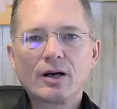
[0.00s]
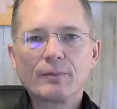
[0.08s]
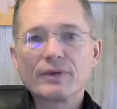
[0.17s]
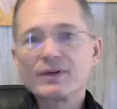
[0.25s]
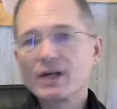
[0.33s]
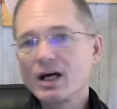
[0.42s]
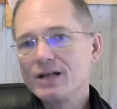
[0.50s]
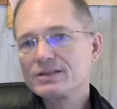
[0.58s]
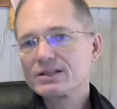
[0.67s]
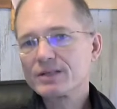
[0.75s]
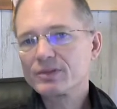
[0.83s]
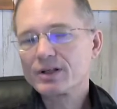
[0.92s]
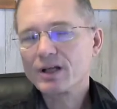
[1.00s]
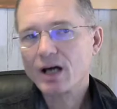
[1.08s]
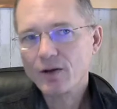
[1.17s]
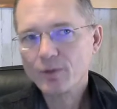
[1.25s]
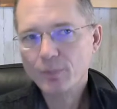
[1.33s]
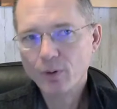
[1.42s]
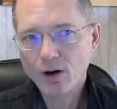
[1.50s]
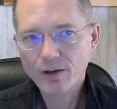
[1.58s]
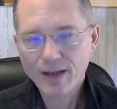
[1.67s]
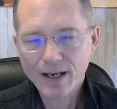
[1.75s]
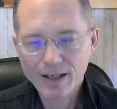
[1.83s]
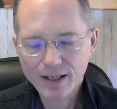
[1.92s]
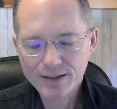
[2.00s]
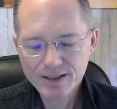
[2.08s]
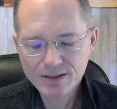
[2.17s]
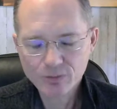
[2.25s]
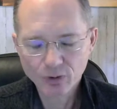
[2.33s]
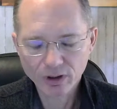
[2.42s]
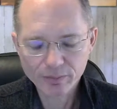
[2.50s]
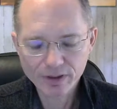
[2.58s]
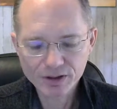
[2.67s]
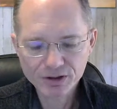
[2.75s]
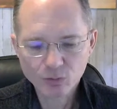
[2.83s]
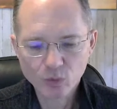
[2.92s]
But the concept, the other part of that I didn't really mention,